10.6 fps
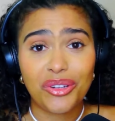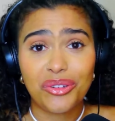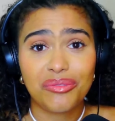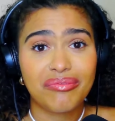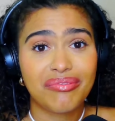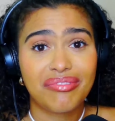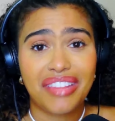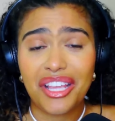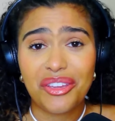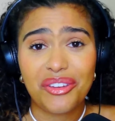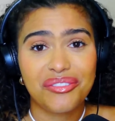you.
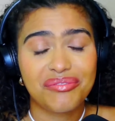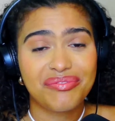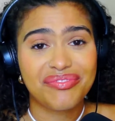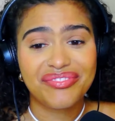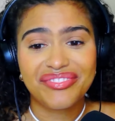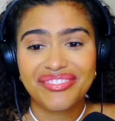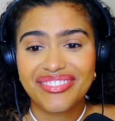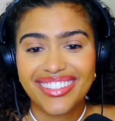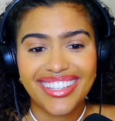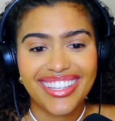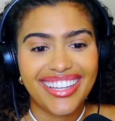Thank you. Oh,